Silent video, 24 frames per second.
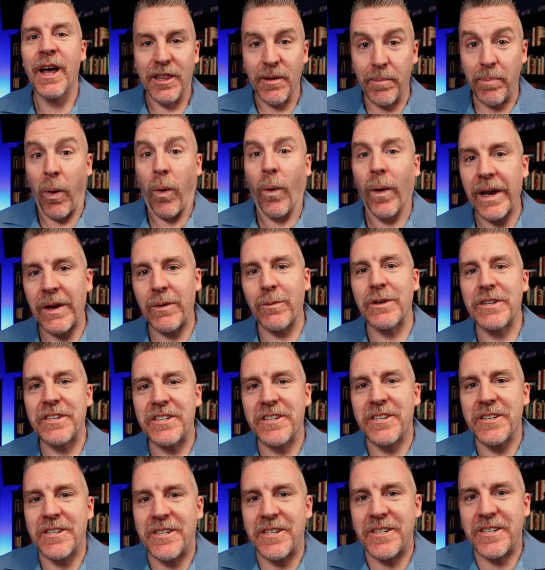The point was
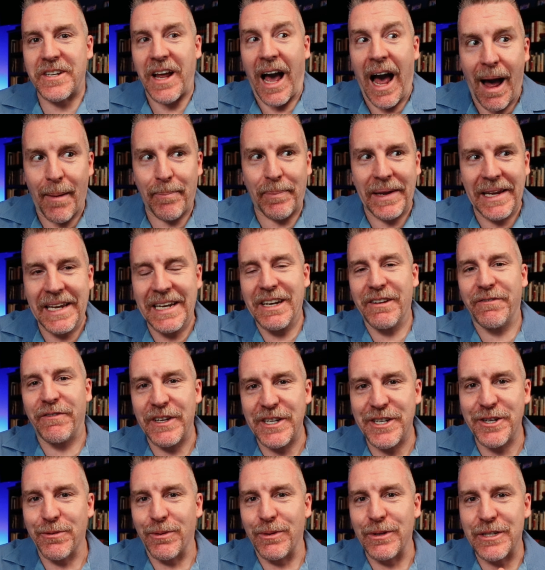to stop
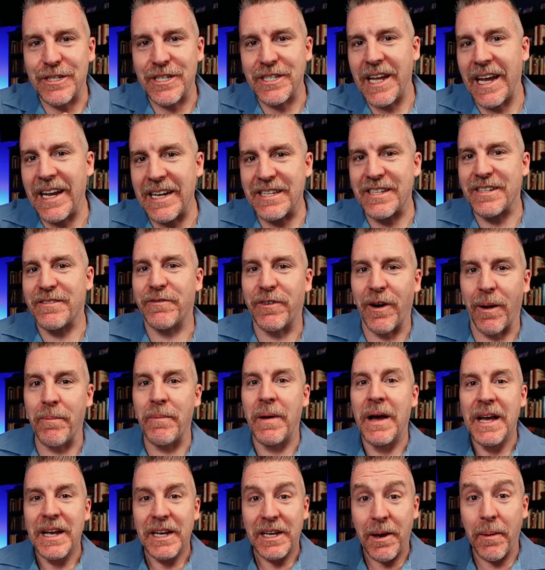individual states from
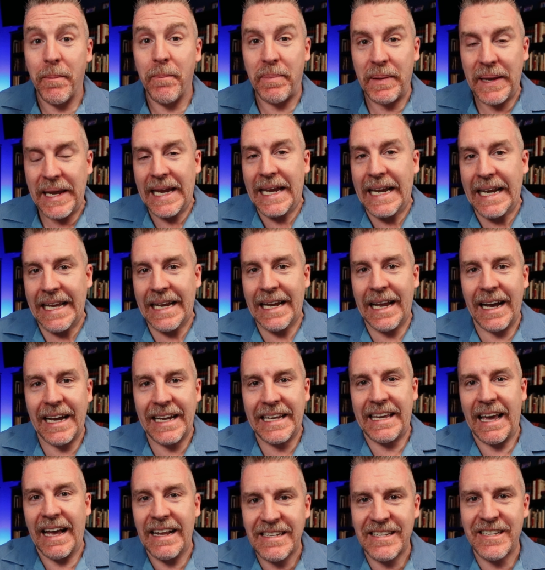competing
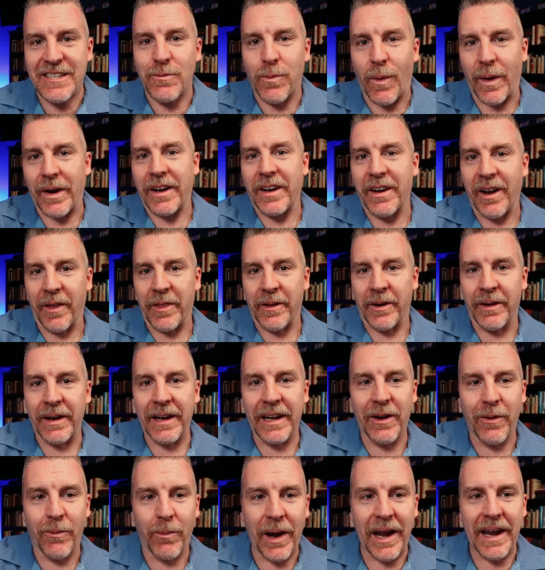against one another
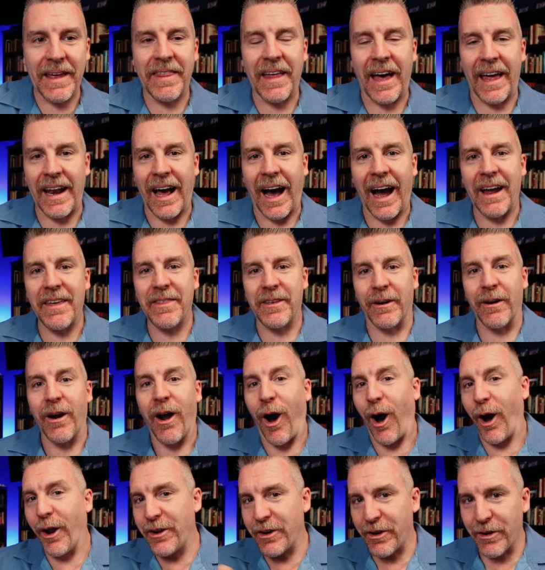in a way that either
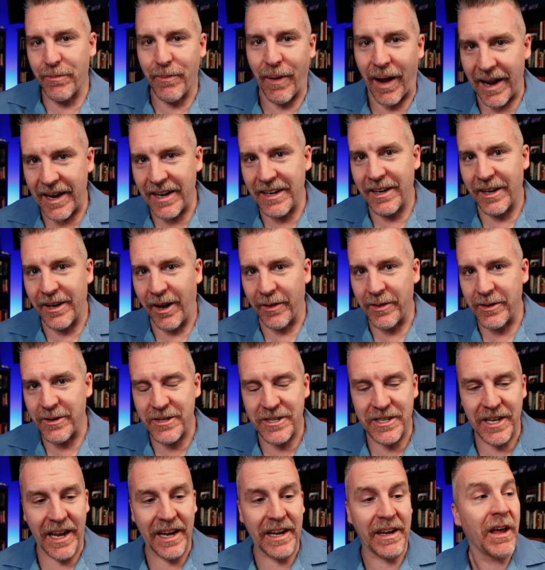undermined another
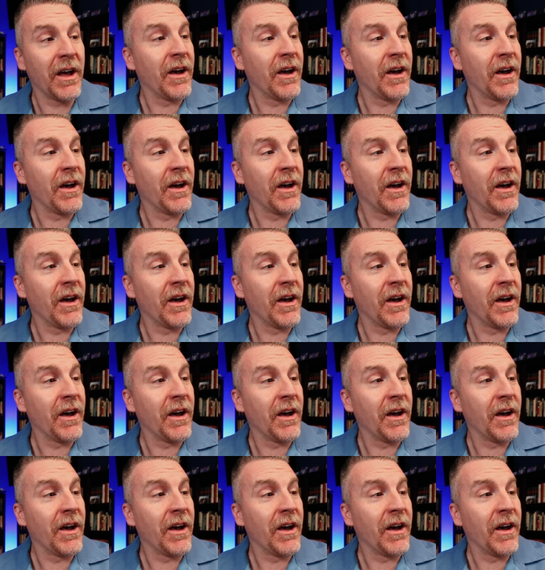state,